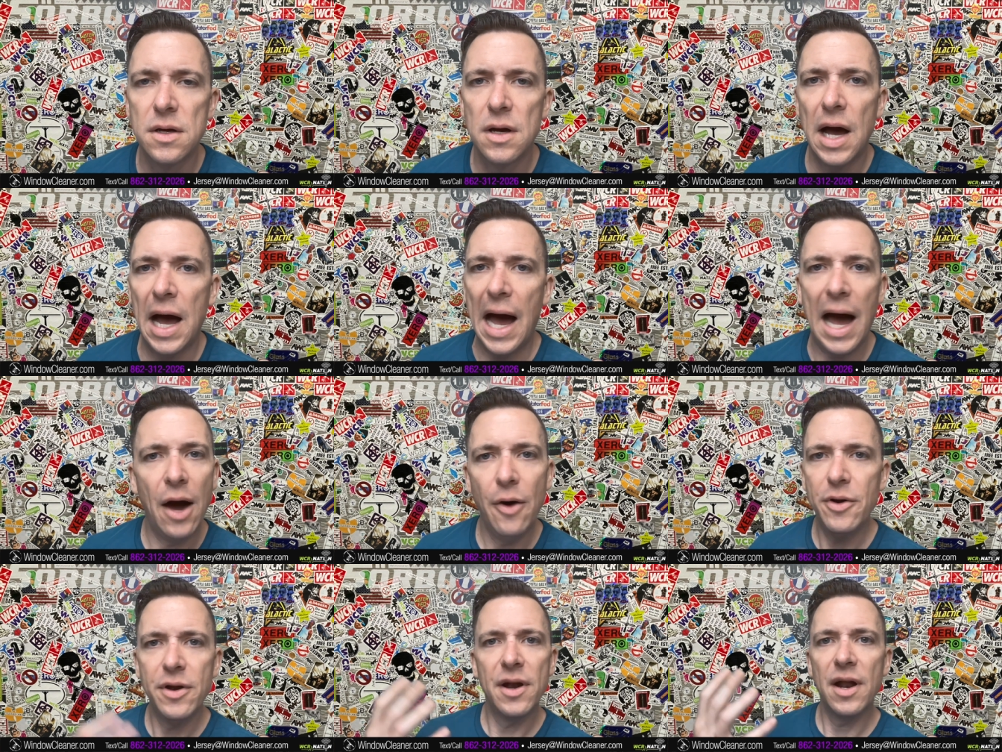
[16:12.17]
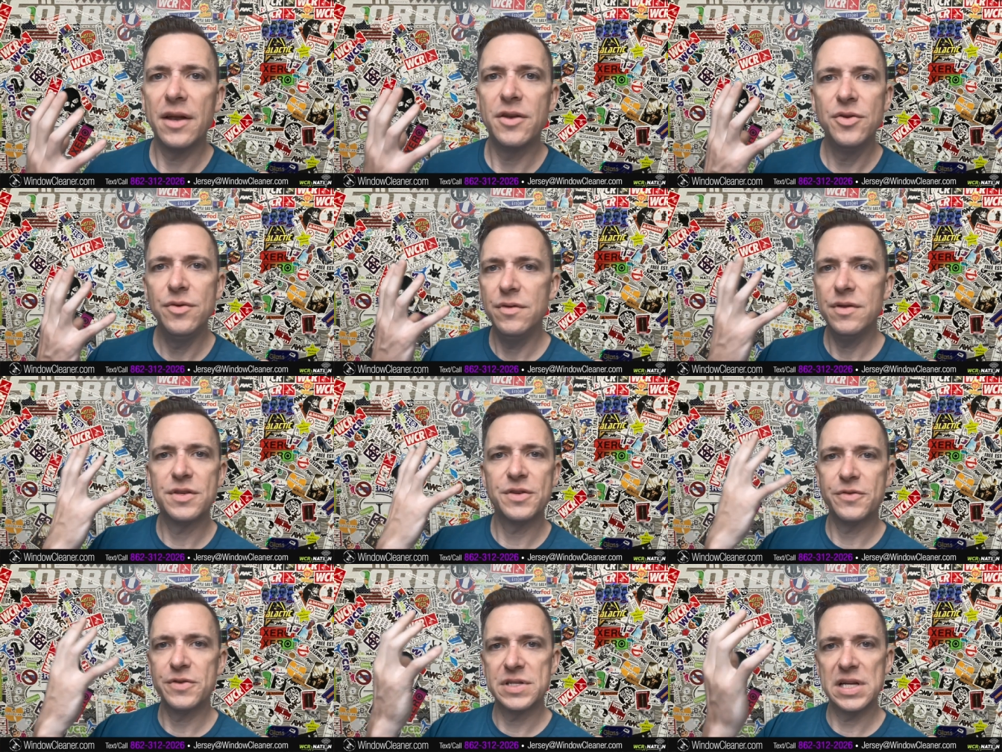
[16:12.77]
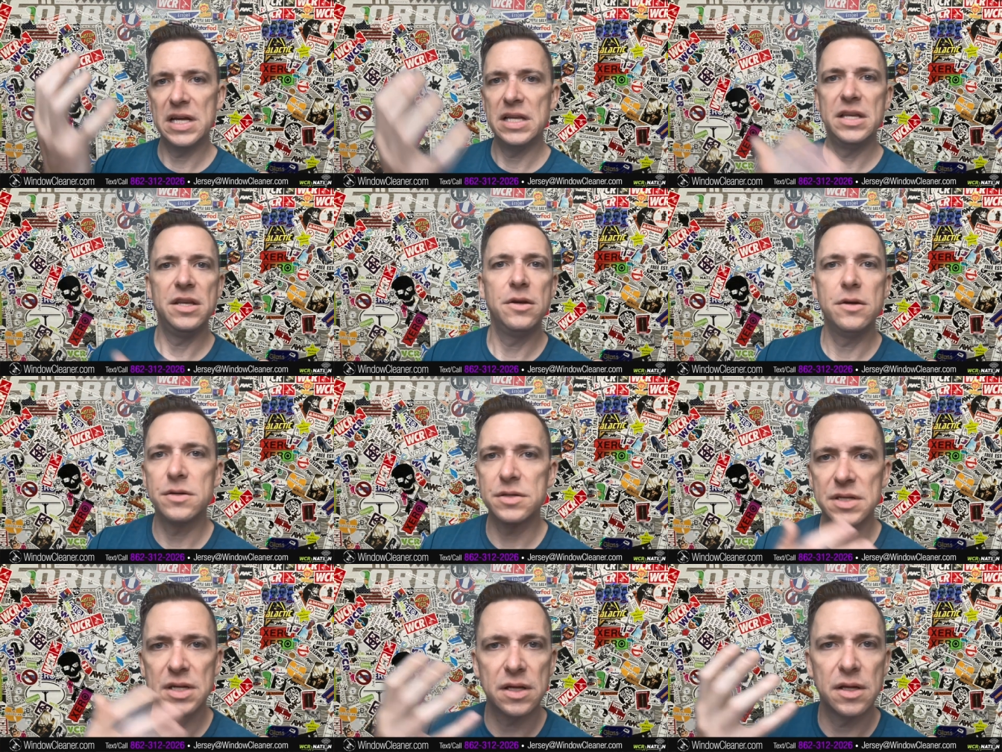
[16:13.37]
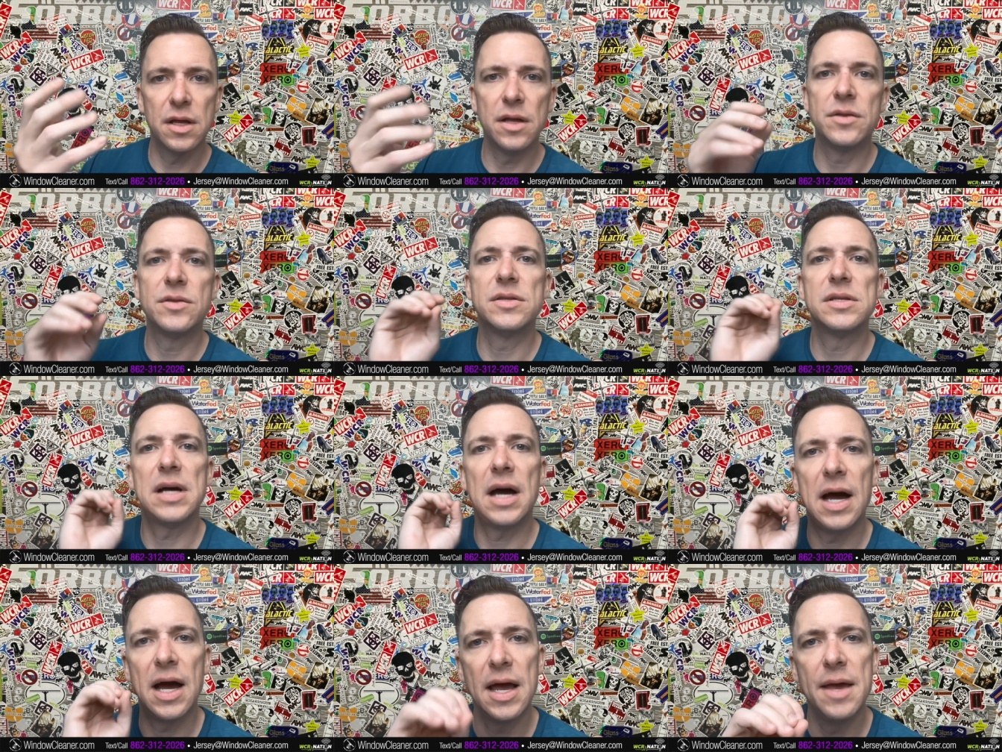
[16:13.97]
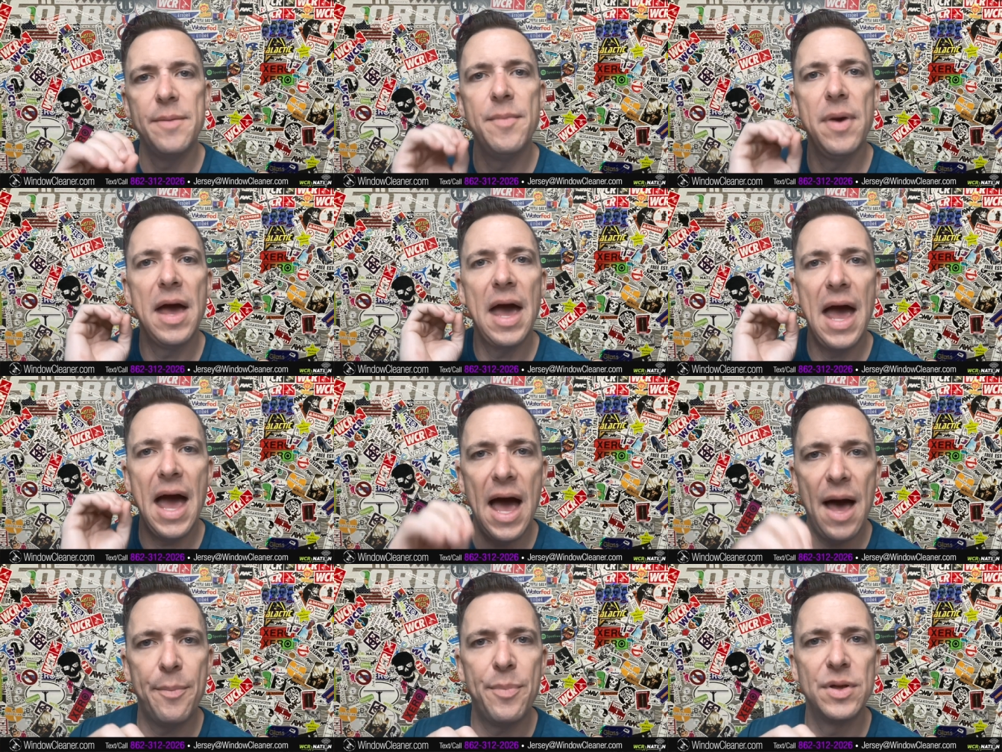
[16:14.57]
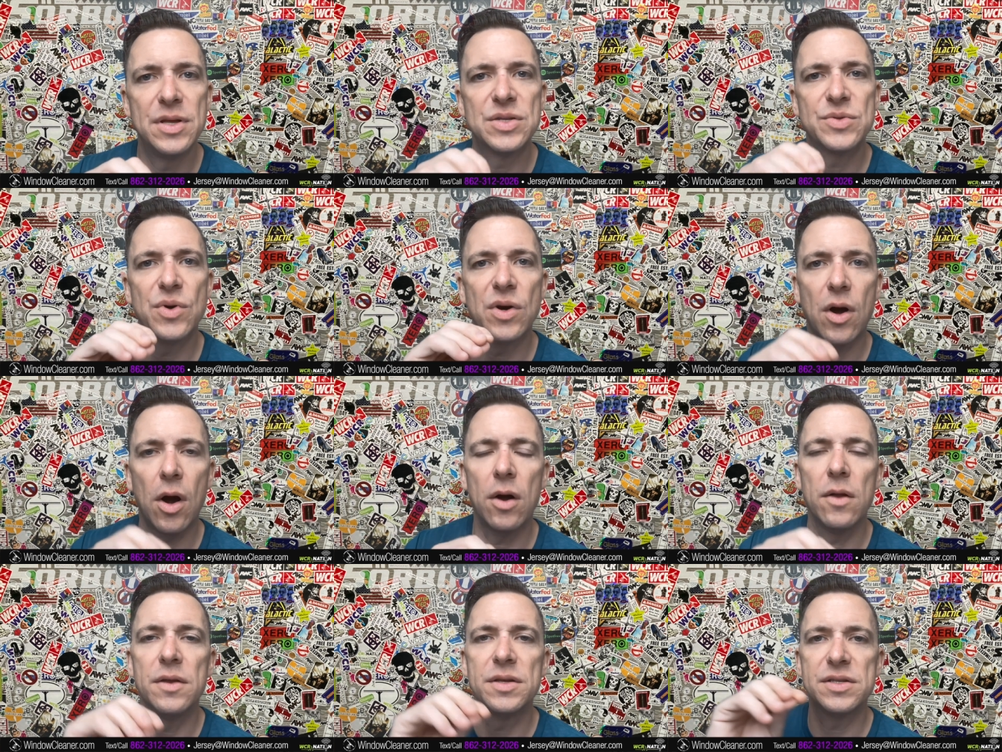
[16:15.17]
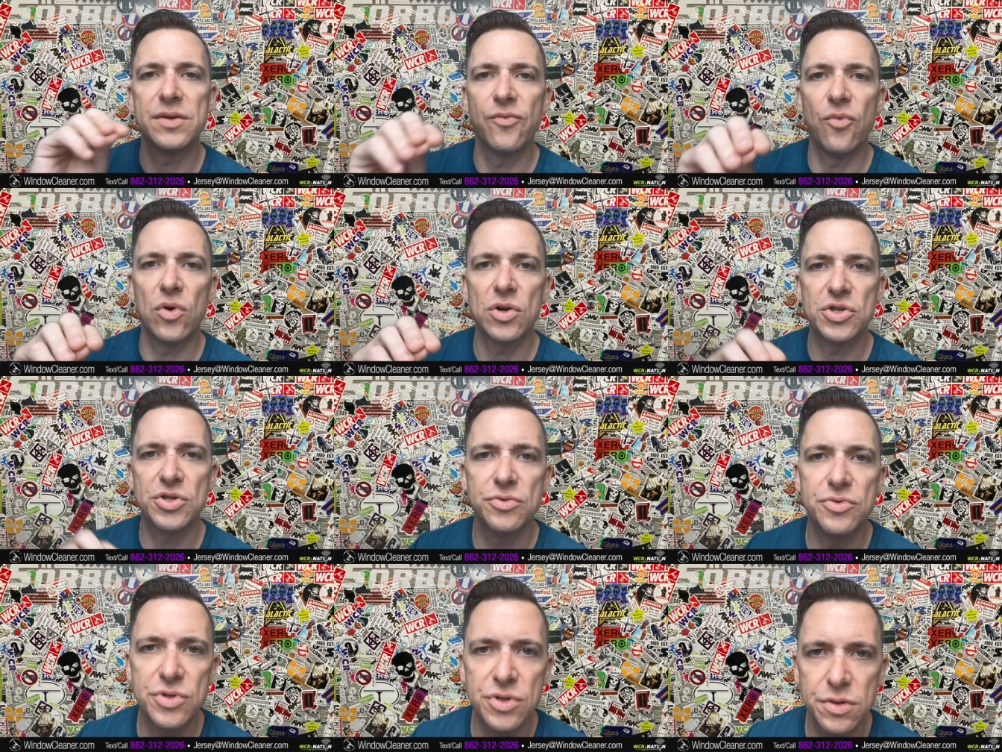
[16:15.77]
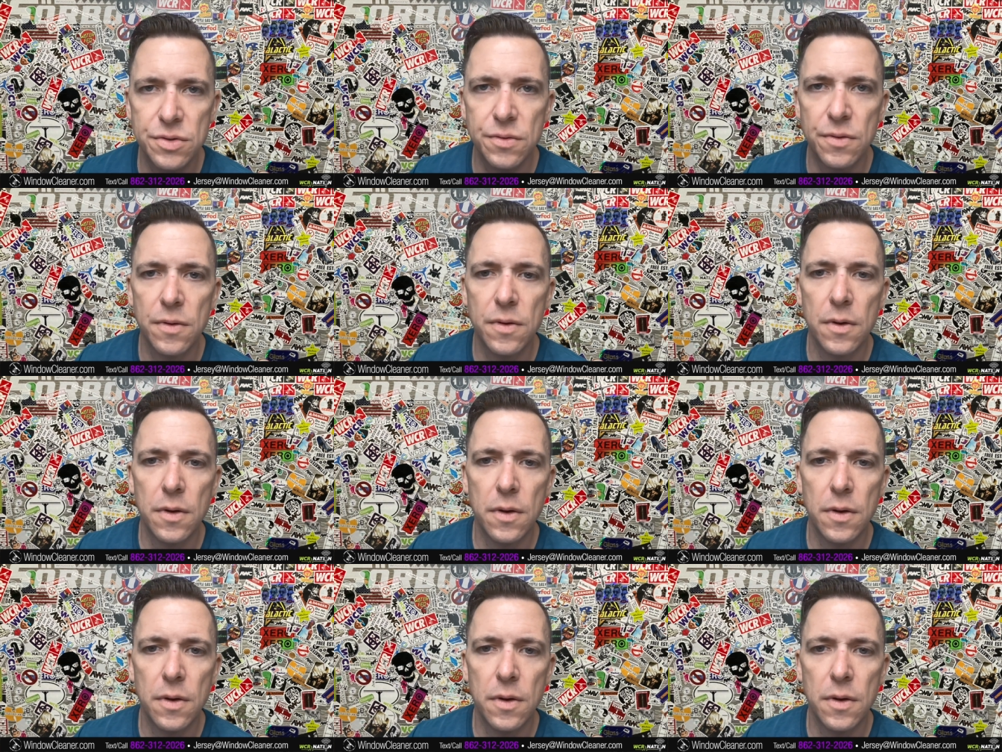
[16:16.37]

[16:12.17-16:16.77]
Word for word: How did I do this for 10 years?" Like time happens regardless of what you do.